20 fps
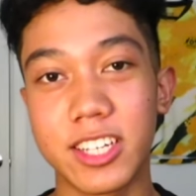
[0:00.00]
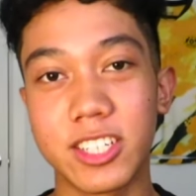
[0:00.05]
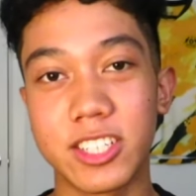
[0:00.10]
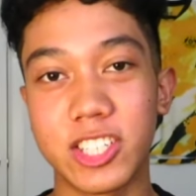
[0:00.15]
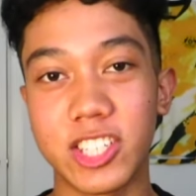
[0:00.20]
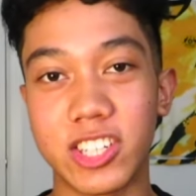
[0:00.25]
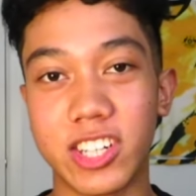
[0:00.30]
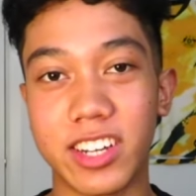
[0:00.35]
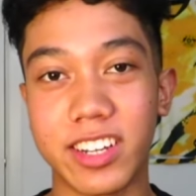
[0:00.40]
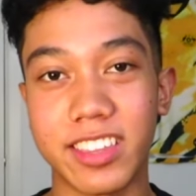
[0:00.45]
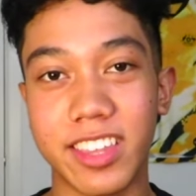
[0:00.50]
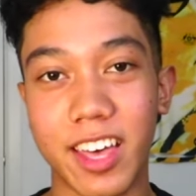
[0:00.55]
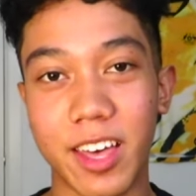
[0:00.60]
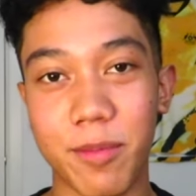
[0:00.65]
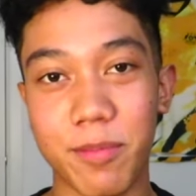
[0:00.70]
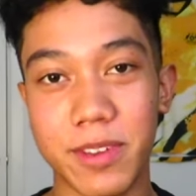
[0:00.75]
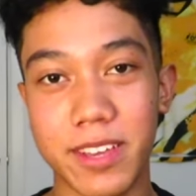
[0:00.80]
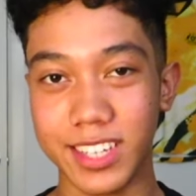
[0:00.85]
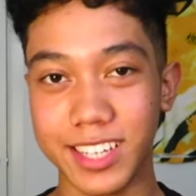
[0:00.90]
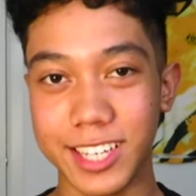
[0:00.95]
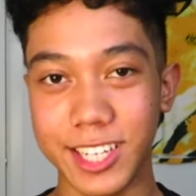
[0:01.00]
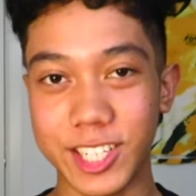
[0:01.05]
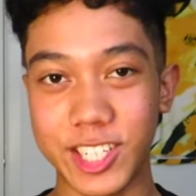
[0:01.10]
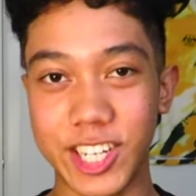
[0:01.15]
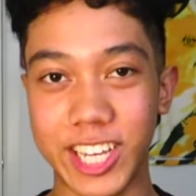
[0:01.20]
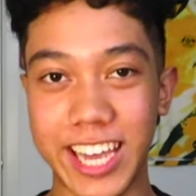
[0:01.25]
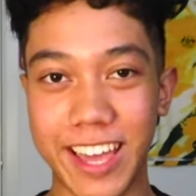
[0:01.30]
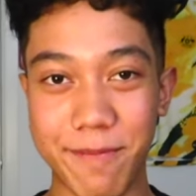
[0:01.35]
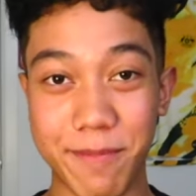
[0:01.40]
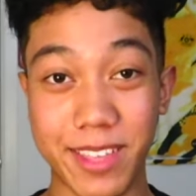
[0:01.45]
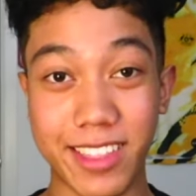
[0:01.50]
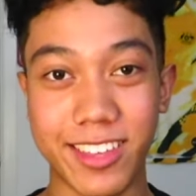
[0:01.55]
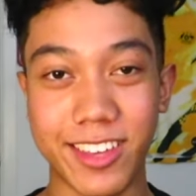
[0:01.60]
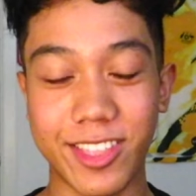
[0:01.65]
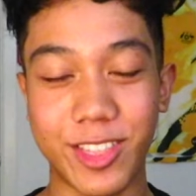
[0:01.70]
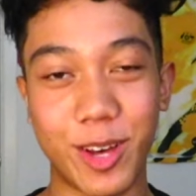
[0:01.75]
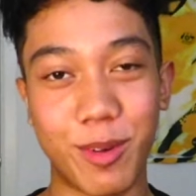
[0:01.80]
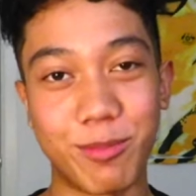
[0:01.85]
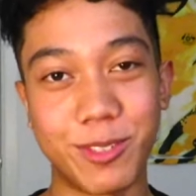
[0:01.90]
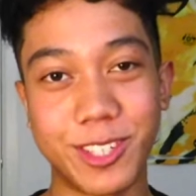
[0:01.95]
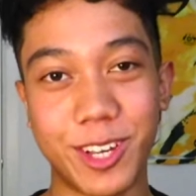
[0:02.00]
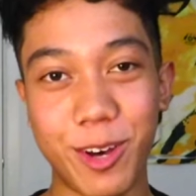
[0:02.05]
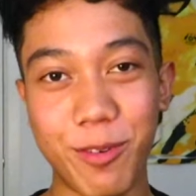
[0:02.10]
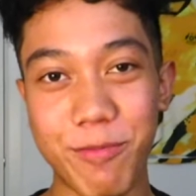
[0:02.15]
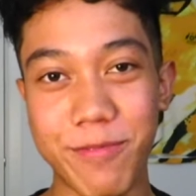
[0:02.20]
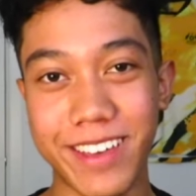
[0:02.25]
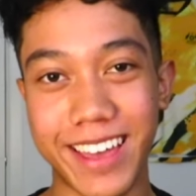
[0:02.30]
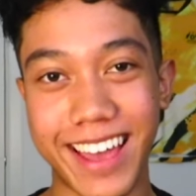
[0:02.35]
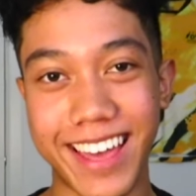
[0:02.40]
she looked at me she gave me the thumbs up